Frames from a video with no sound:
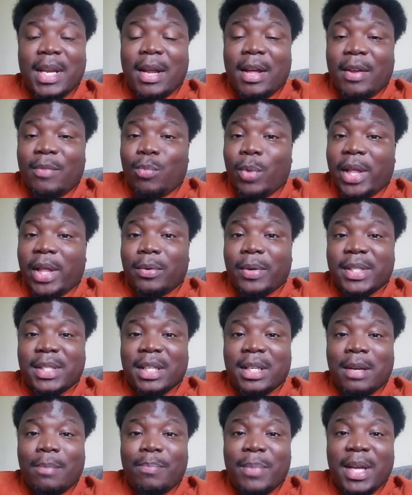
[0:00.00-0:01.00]
whether it's
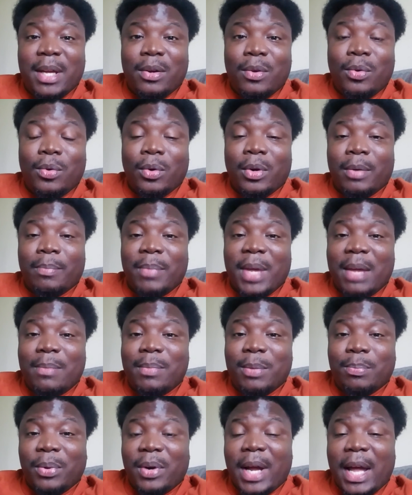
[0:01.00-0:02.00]
in the middle or maybe
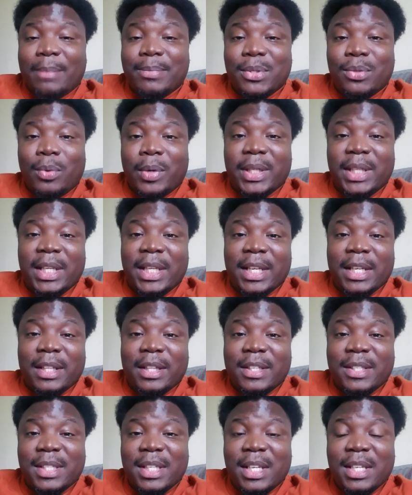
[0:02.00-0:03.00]
perhaps toward the end of
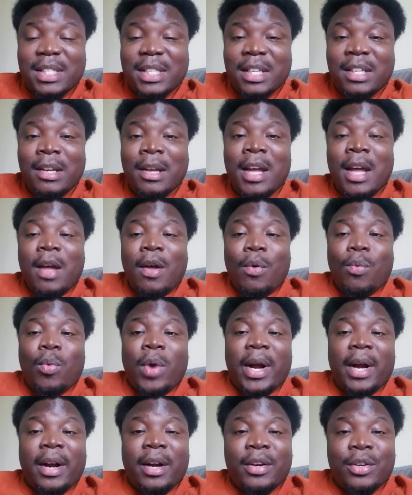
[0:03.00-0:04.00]
the season
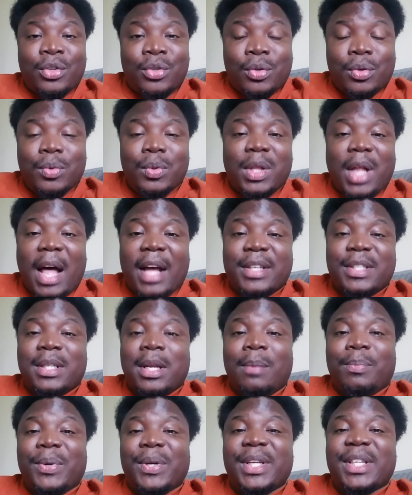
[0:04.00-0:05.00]
where Drew Lock's
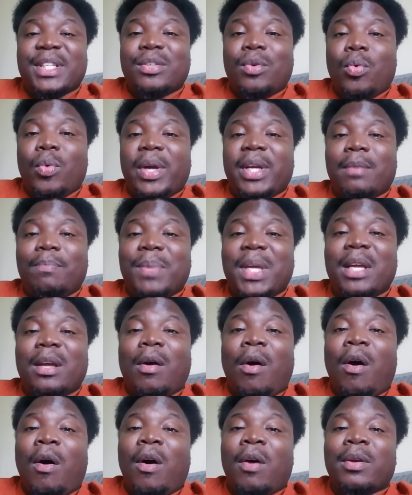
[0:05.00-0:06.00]
number is going to be
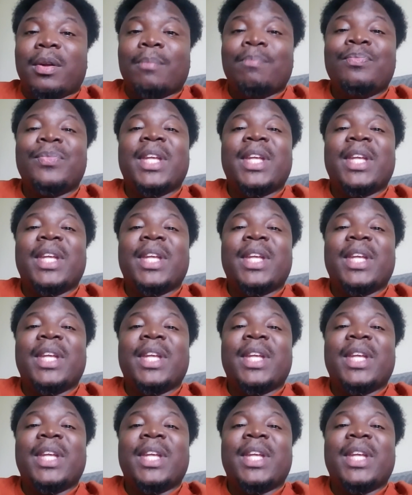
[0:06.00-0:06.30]
called.